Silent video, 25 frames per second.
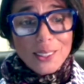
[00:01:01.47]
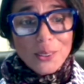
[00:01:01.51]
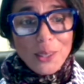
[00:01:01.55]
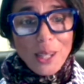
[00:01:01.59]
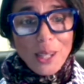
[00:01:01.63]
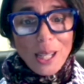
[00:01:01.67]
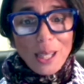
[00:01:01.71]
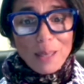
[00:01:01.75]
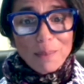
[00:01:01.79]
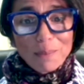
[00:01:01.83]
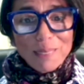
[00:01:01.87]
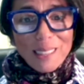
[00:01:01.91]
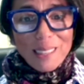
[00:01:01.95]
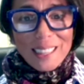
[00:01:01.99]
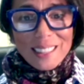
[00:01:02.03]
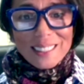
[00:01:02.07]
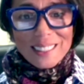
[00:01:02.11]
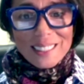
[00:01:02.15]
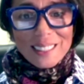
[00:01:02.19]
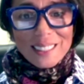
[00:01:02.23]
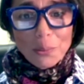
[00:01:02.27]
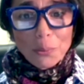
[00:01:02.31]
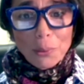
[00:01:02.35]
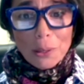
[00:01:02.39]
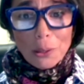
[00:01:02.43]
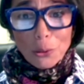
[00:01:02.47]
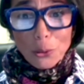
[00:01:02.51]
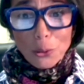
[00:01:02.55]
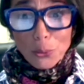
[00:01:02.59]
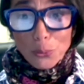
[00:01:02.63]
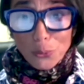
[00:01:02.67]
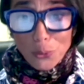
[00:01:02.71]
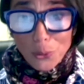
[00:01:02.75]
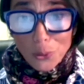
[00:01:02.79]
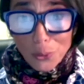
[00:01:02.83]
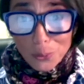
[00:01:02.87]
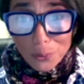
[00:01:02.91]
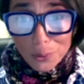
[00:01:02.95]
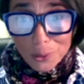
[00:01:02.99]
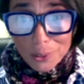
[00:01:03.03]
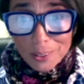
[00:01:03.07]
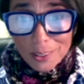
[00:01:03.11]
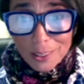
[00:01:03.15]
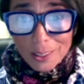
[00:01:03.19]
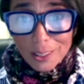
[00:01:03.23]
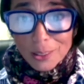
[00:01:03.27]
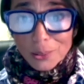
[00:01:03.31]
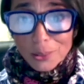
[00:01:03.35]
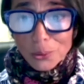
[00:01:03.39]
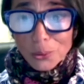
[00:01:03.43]
the help desk. We look
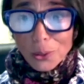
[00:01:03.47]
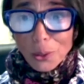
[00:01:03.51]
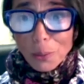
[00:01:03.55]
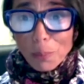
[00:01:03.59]
forward to your